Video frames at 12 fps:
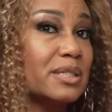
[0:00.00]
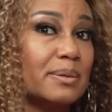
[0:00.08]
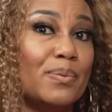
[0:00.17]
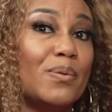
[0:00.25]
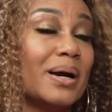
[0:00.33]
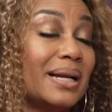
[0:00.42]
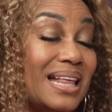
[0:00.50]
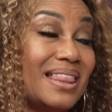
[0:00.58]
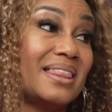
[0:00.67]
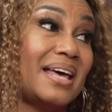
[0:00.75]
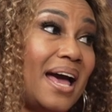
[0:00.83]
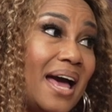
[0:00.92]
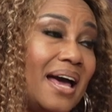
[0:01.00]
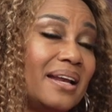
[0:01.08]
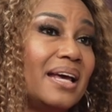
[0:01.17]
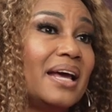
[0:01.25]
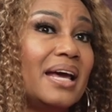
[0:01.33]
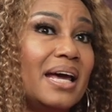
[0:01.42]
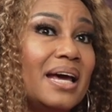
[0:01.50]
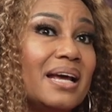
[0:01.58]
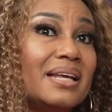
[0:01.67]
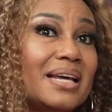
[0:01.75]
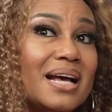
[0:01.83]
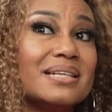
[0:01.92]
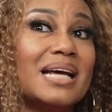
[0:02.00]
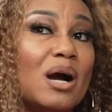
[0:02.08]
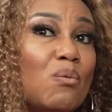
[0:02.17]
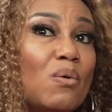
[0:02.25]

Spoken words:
support in that. And yes,